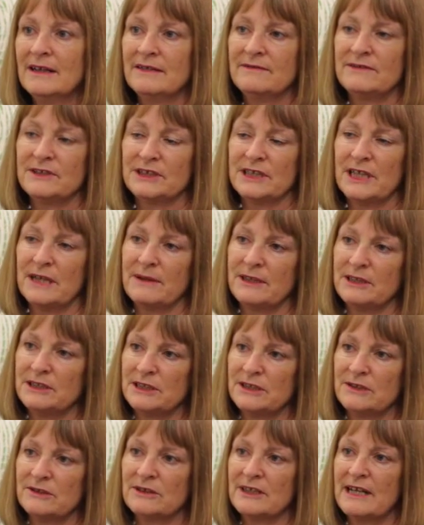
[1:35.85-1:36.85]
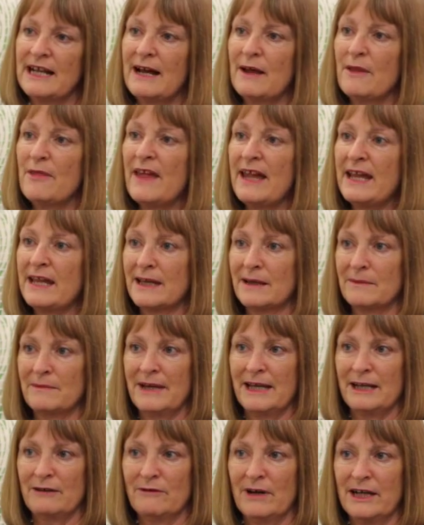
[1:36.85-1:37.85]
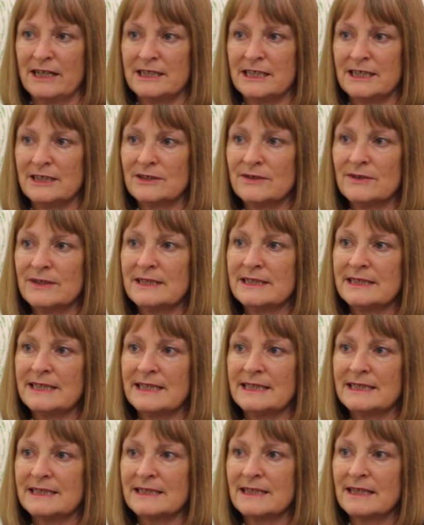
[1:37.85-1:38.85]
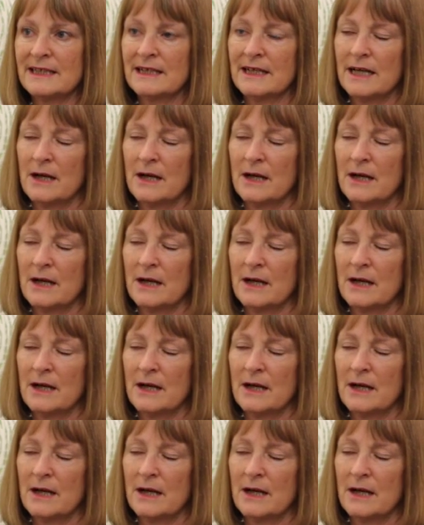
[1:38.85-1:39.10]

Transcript: for showing children how they can make writing choices.